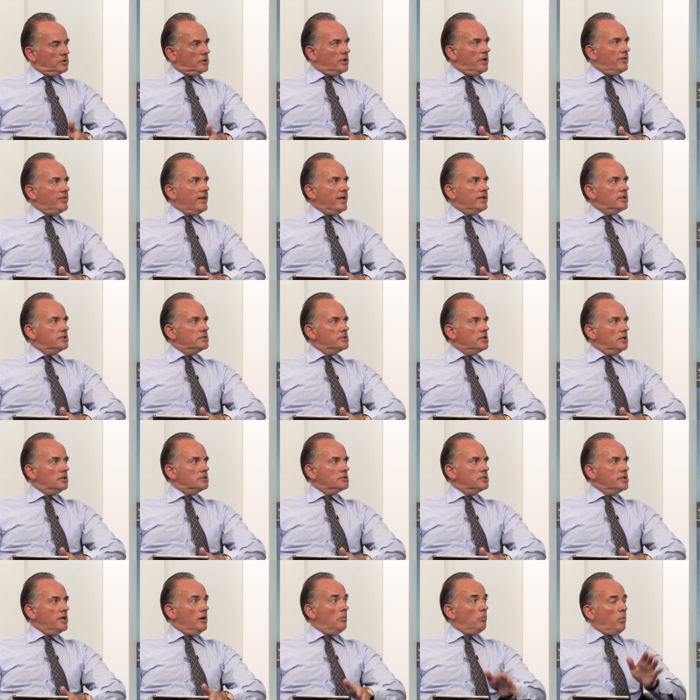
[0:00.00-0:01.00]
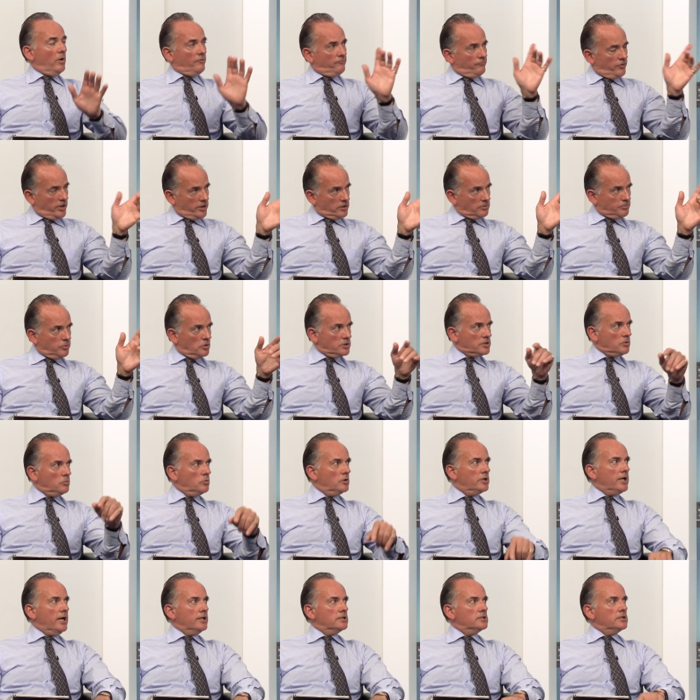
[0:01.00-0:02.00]
you know, that is the answer to that. One final point I
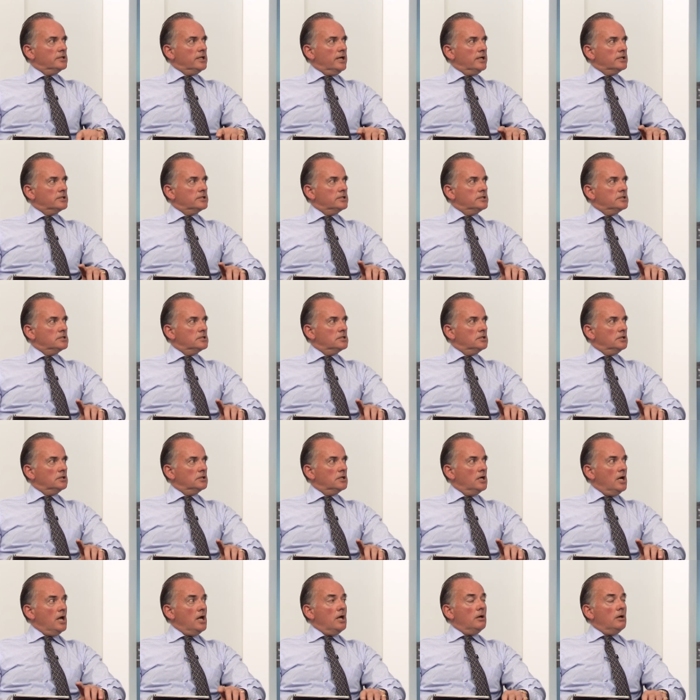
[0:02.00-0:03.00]
would add to that is that